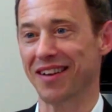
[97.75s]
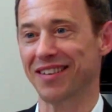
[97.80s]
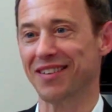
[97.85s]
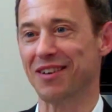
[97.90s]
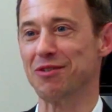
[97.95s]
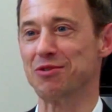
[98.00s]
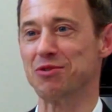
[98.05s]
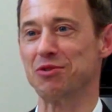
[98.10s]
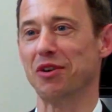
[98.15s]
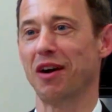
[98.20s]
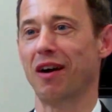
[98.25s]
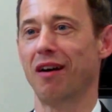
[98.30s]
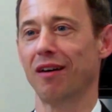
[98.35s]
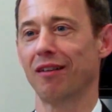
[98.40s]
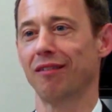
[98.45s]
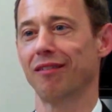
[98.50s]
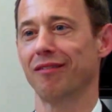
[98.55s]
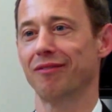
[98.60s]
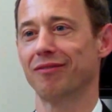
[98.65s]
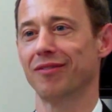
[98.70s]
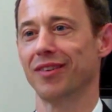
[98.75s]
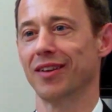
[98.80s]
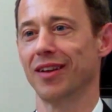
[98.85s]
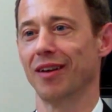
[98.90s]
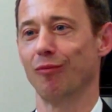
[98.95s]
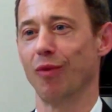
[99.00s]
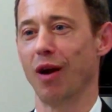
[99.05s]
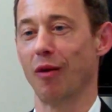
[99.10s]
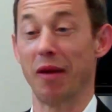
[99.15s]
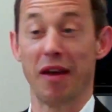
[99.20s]
It goes to the heart of
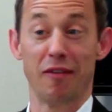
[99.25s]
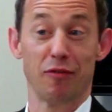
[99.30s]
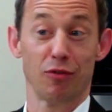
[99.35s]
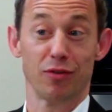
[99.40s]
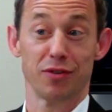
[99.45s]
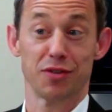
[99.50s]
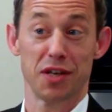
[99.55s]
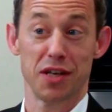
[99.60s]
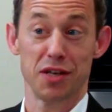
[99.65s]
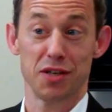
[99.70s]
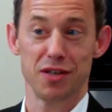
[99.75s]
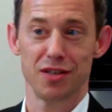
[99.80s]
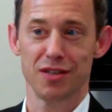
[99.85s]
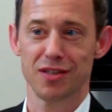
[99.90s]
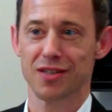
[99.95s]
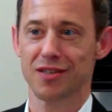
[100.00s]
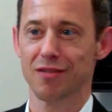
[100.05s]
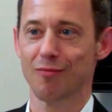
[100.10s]
why we have organizations,